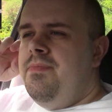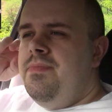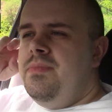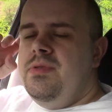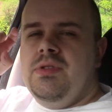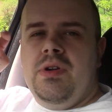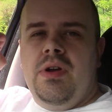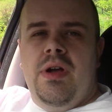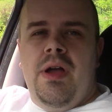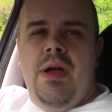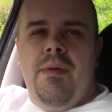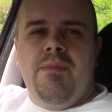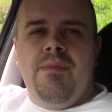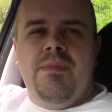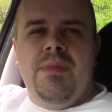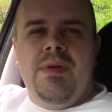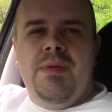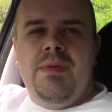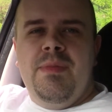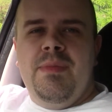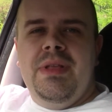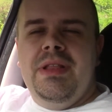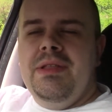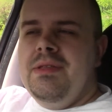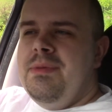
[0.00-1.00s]
sorry, I'm
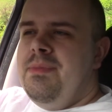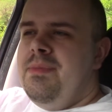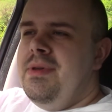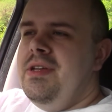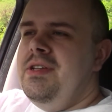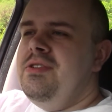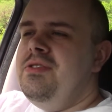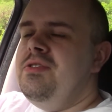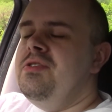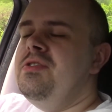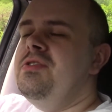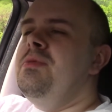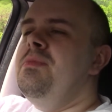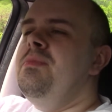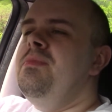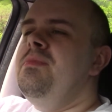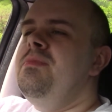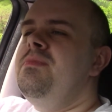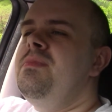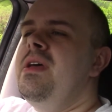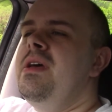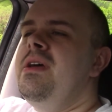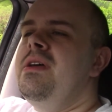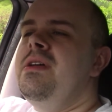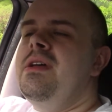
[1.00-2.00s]
in the middle of the picture, so
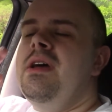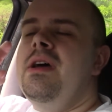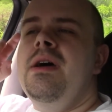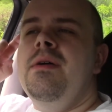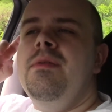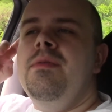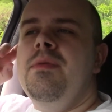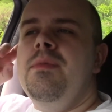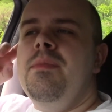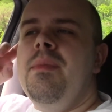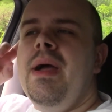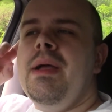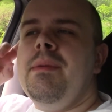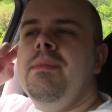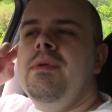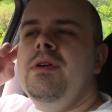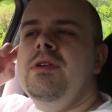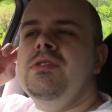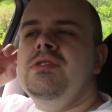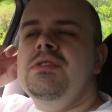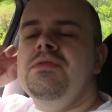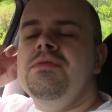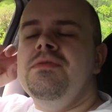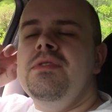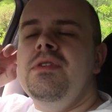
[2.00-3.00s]
the
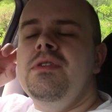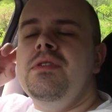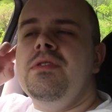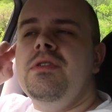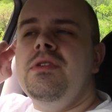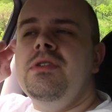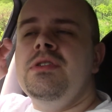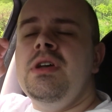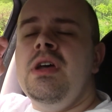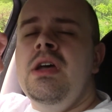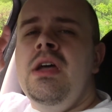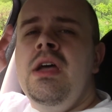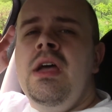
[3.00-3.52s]
magpie's just flown across.